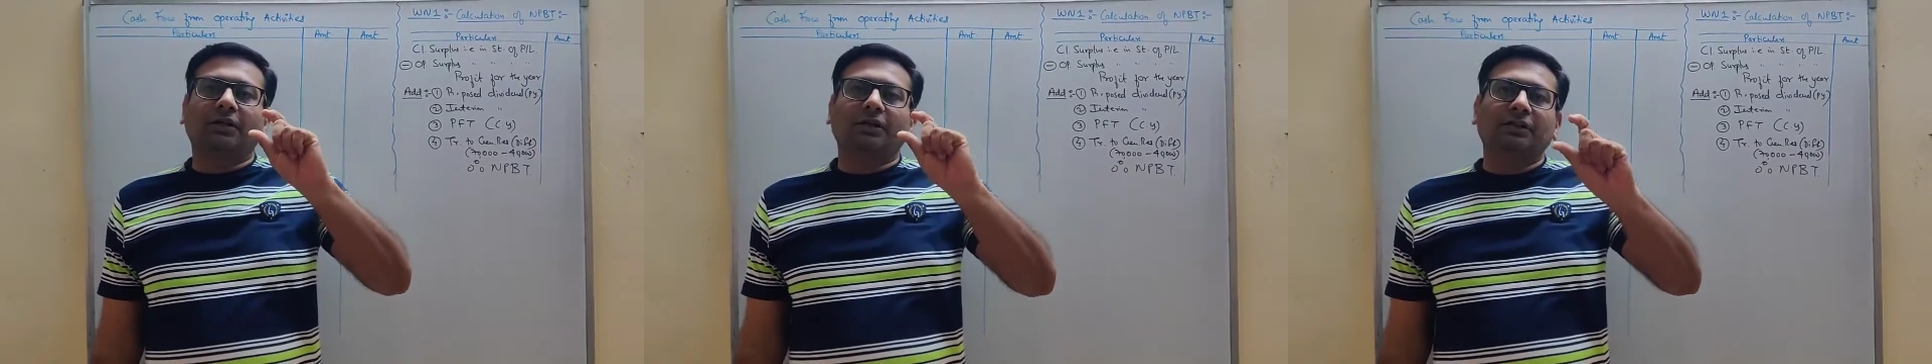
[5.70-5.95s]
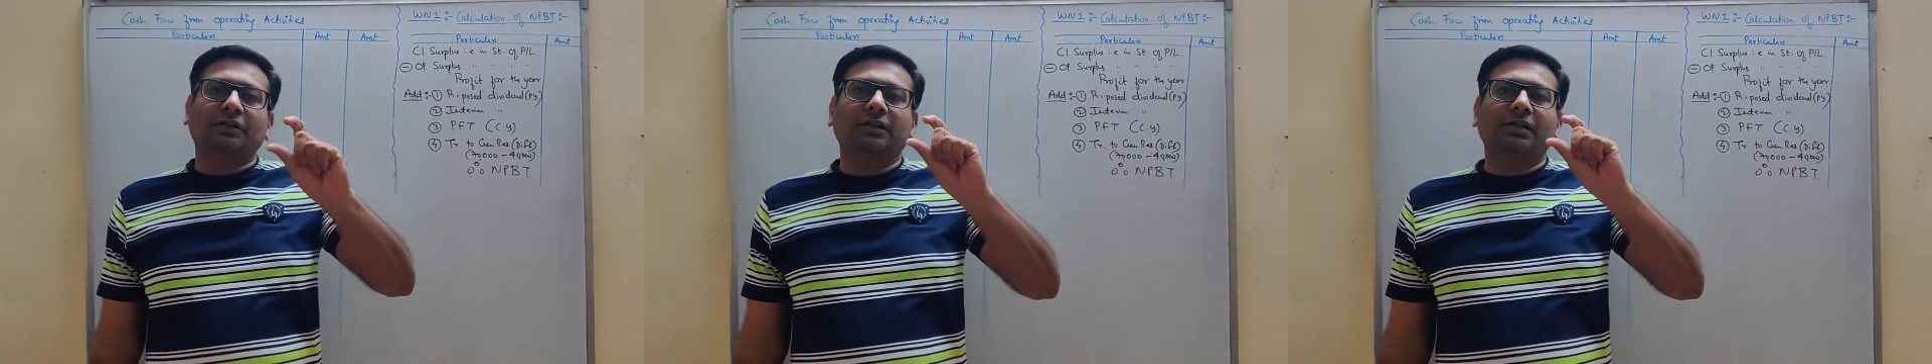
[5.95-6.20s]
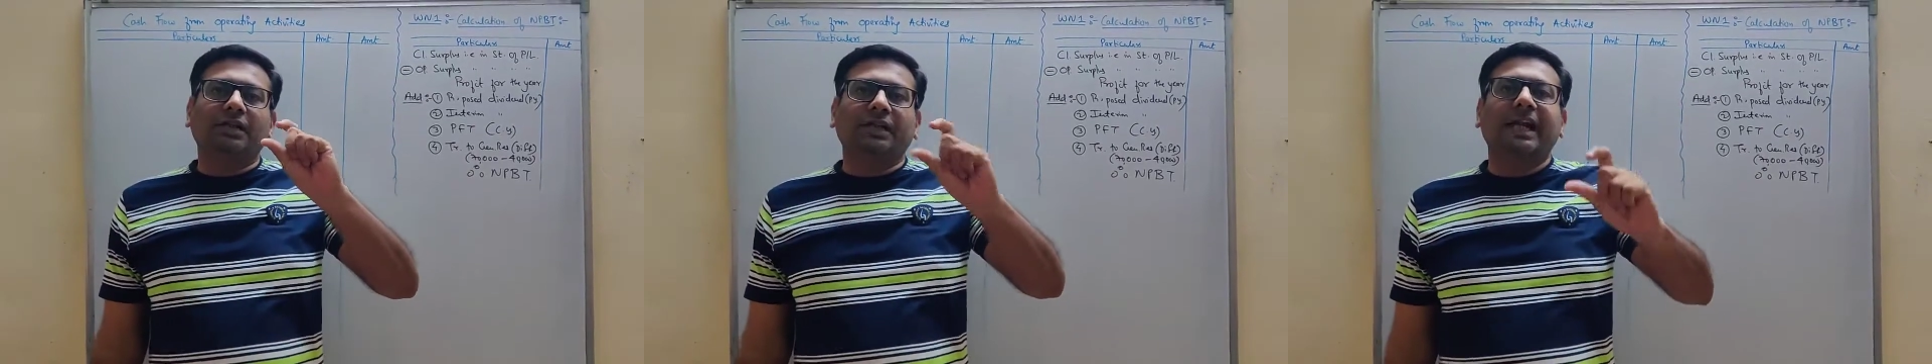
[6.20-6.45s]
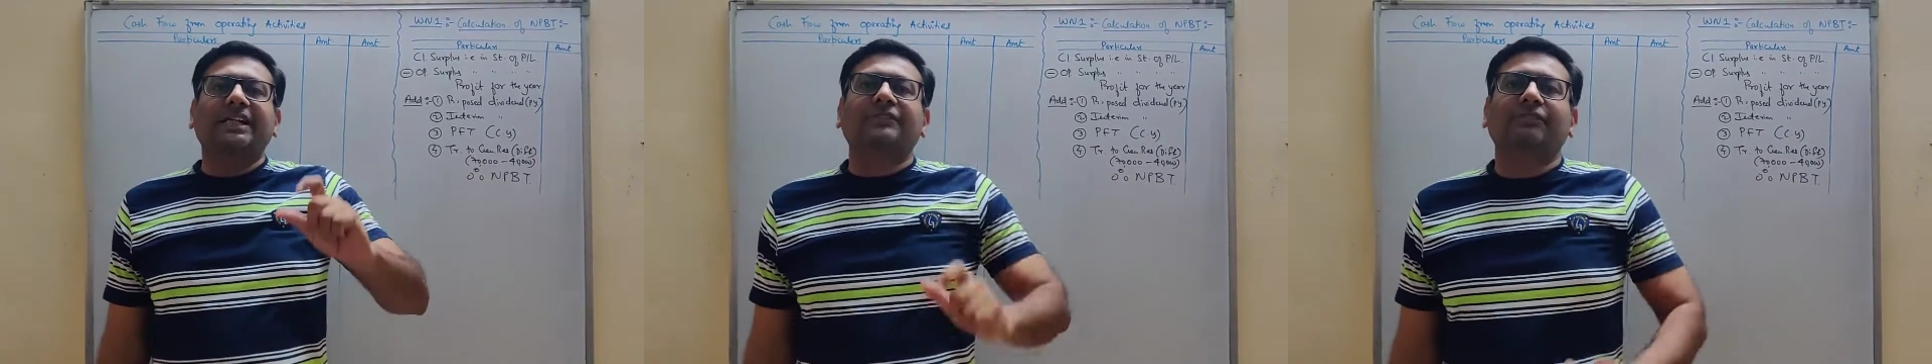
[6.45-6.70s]
on
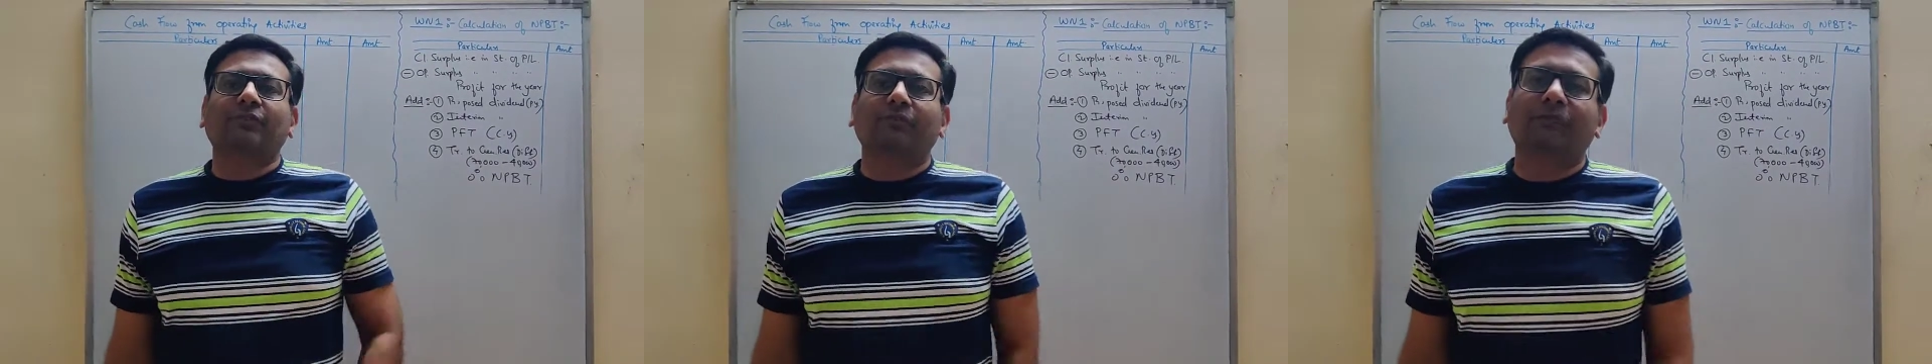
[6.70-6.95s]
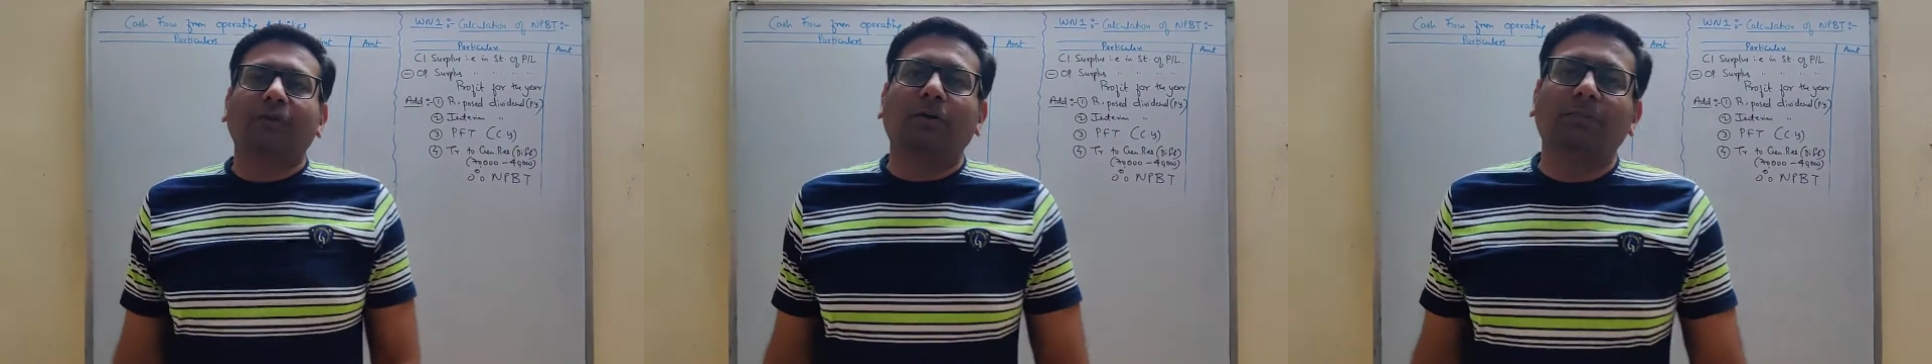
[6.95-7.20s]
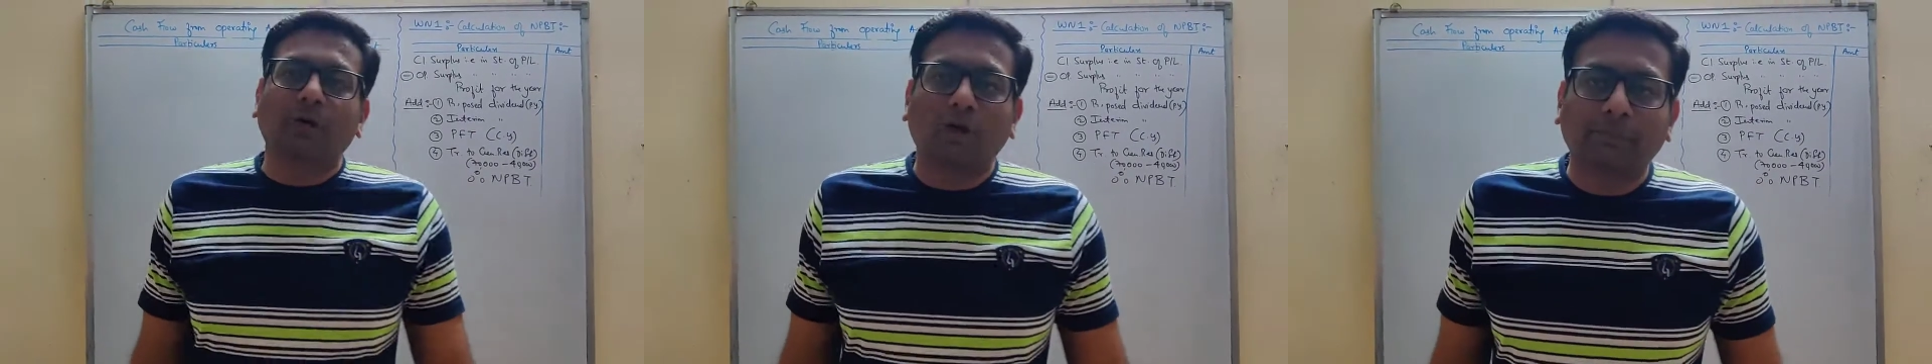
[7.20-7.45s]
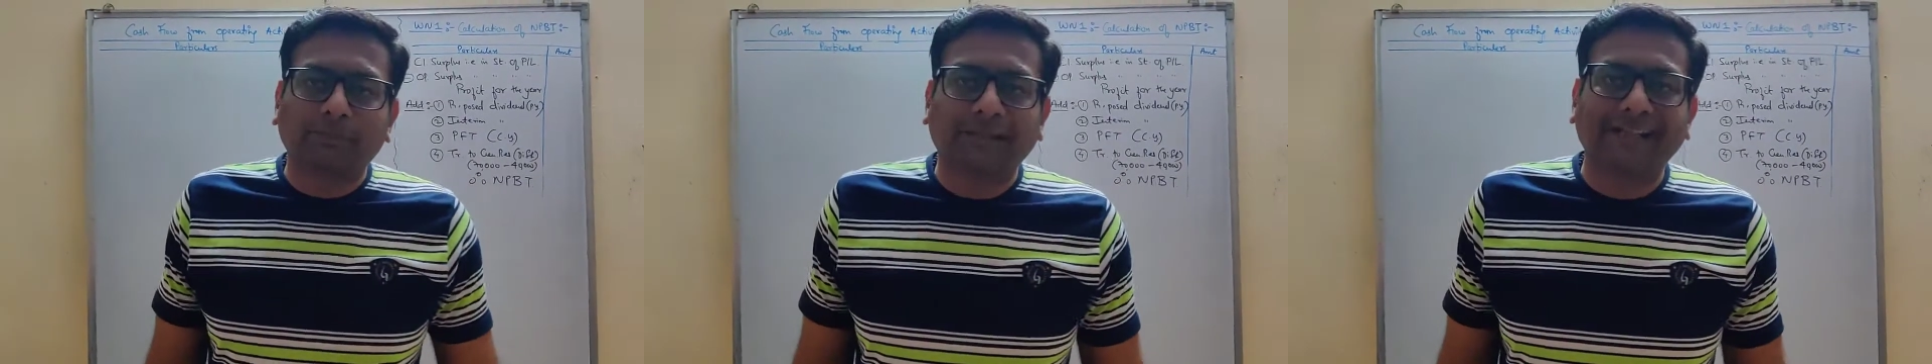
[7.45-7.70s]
cash flow from
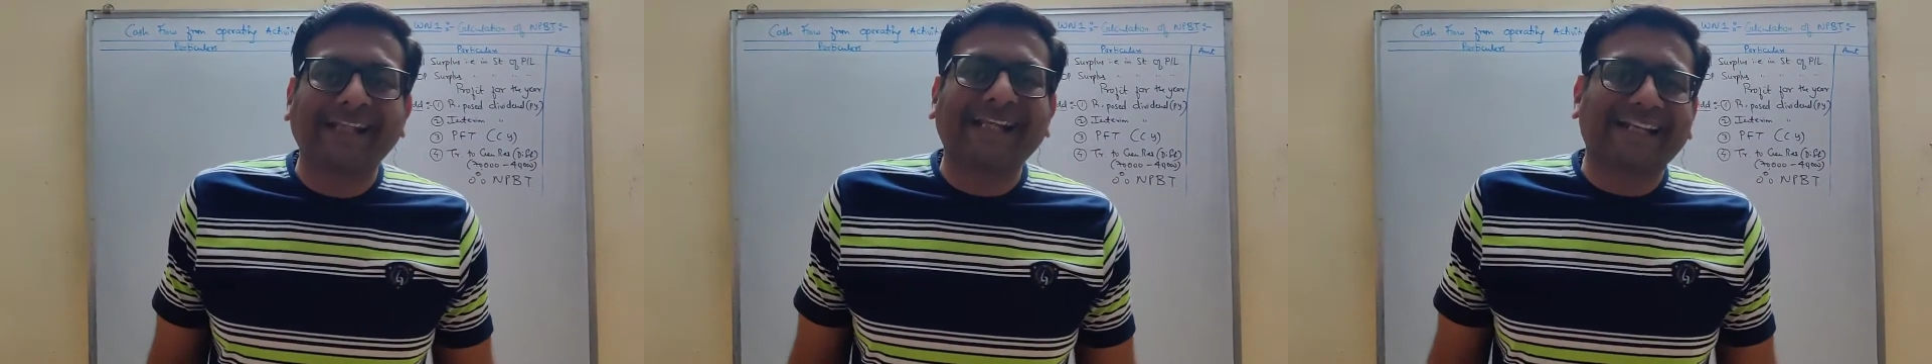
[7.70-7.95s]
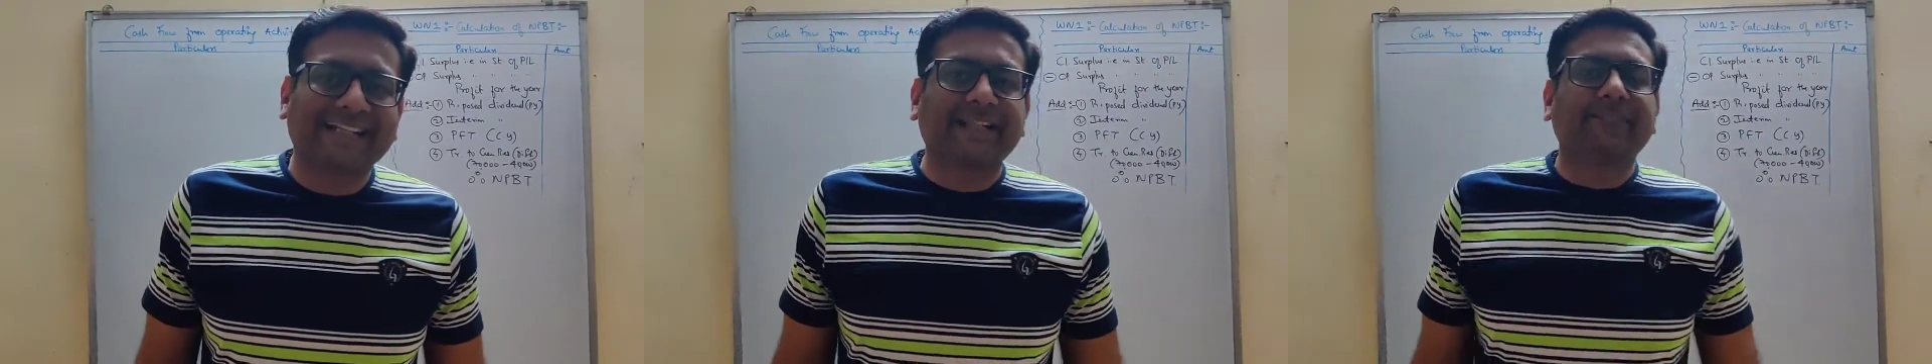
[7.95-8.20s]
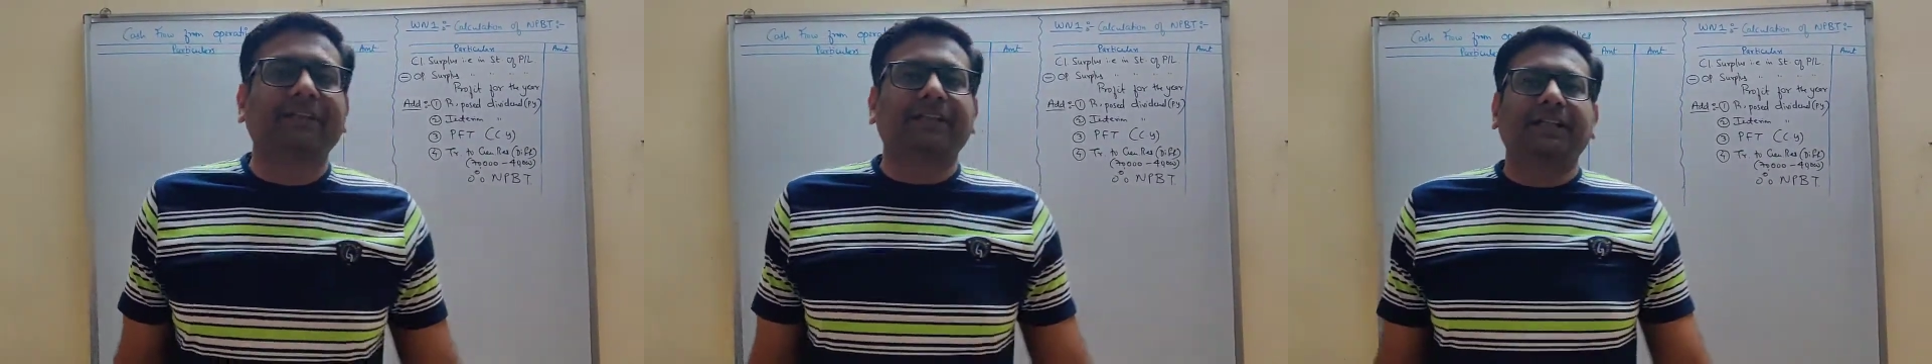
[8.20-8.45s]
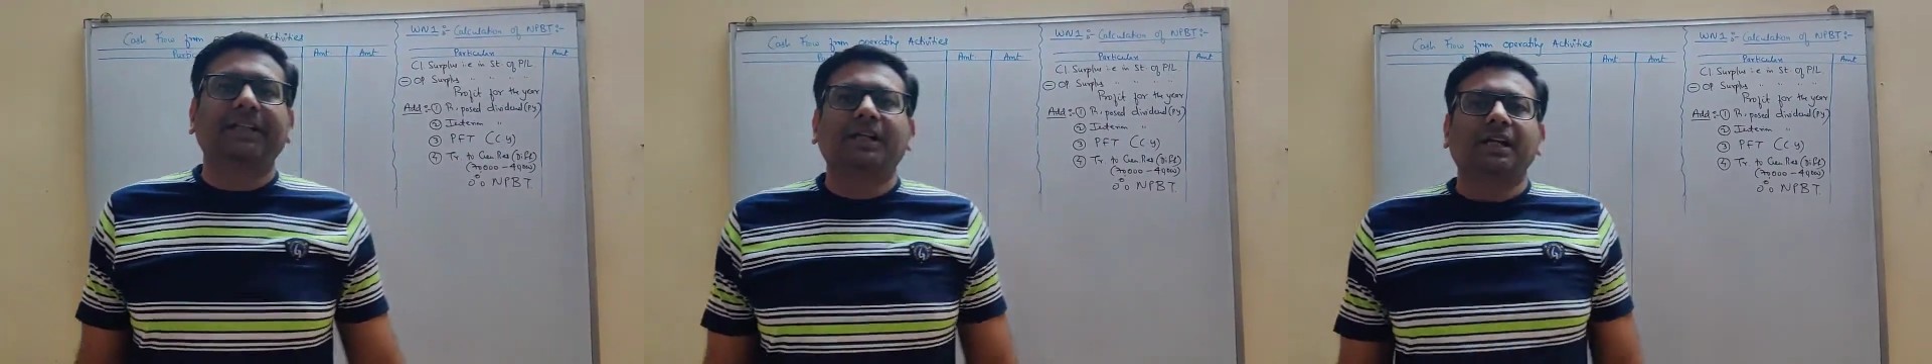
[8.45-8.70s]
operating
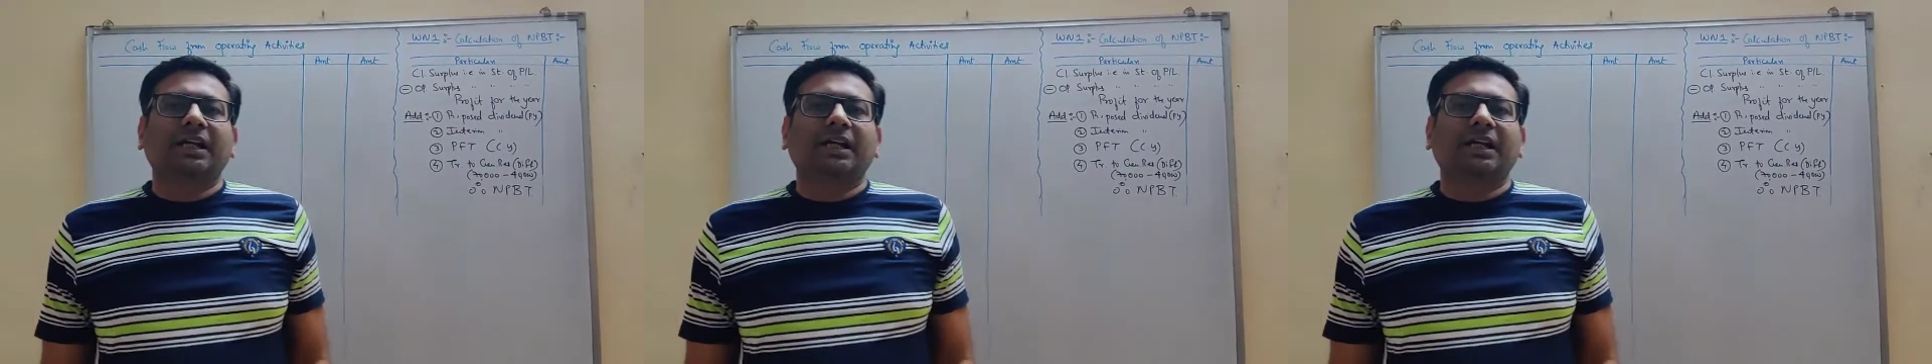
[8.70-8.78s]
activity.